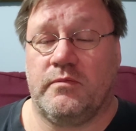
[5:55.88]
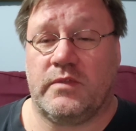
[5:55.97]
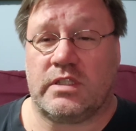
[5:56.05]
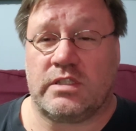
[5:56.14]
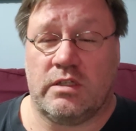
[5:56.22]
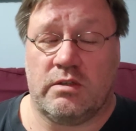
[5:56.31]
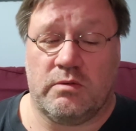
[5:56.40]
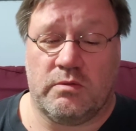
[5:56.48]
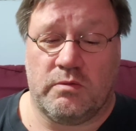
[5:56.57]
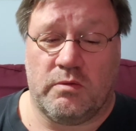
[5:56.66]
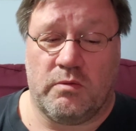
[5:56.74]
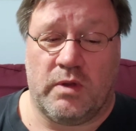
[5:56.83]
so
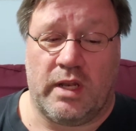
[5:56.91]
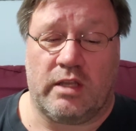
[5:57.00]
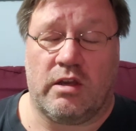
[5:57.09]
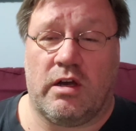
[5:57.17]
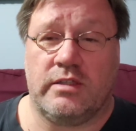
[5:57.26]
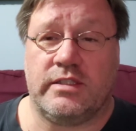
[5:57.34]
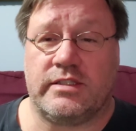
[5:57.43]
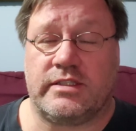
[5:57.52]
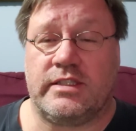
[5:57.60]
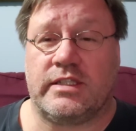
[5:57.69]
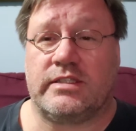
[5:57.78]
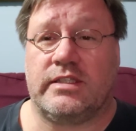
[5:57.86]
when I called in
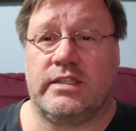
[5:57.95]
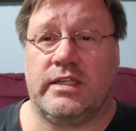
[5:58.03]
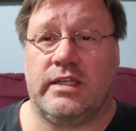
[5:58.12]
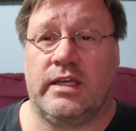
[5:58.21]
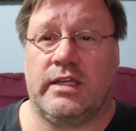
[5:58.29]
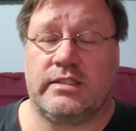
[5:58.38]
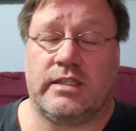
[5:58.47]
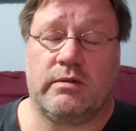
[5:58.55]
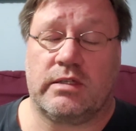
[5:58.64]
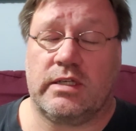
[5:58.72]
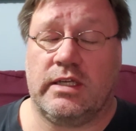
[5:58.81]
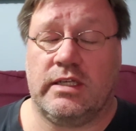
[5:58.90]
sick Sunday night, 'cause I
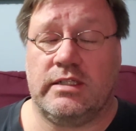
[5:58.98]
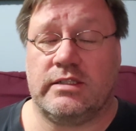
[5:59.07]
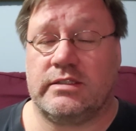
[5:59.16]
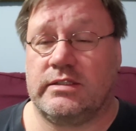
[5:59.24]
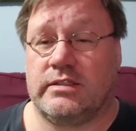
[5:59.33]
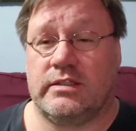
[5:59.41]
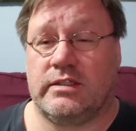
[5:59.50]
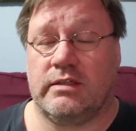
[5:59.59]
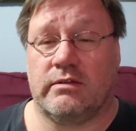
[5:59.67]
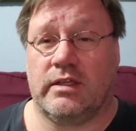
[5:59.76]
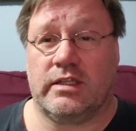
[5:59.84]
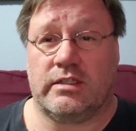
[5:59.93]
work nights,
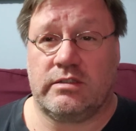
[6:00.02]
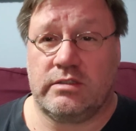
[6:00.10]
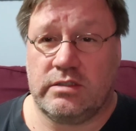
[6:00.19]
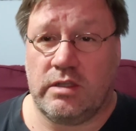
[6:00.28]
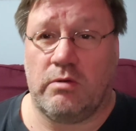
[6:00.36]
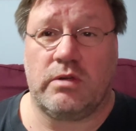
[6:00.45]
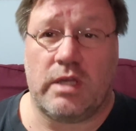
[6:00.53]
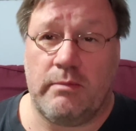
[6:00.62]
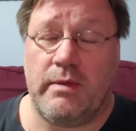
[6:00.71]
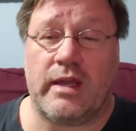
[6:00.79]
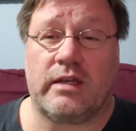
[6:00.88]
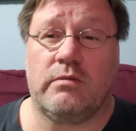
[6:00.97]
they're like, "Don't come
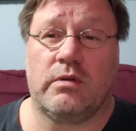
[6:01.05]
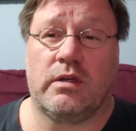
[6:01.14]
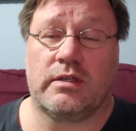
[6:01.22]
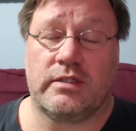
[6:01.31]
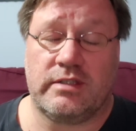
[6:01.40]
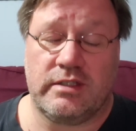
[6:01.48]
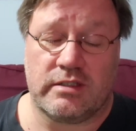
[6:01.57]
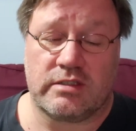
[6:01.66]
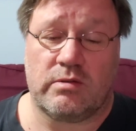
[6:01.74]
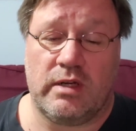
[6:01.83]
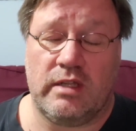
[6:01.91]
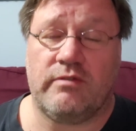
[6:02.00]
back to work until you're
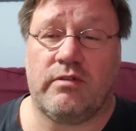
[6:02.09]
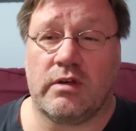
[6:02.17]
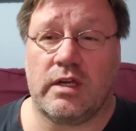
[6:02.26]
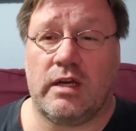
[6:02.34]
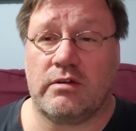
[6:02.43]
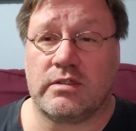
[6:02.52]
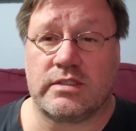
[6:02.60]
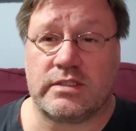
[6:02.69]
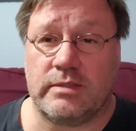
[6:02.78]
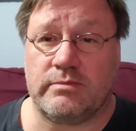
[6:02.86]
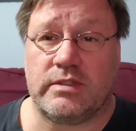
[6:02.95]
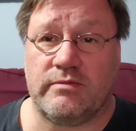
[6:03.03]
24 hours
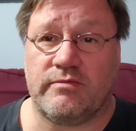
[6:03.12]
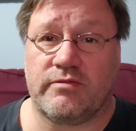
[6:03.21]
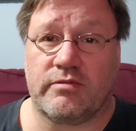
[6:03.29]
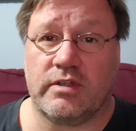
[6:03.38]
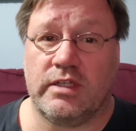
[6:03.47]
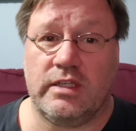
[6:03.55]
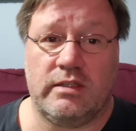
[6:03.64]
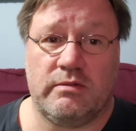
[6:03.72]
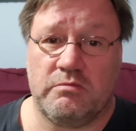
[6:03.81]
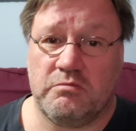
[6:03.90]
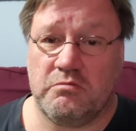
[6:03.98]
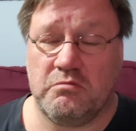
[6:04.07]
symptom free.
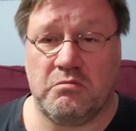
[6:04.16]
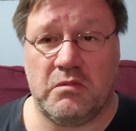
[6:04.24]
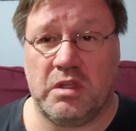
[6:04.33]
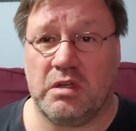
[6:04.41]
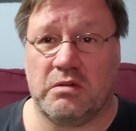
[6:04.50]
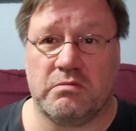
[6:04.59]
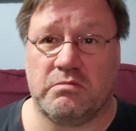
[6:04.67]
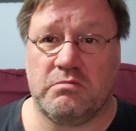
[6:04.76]
You know,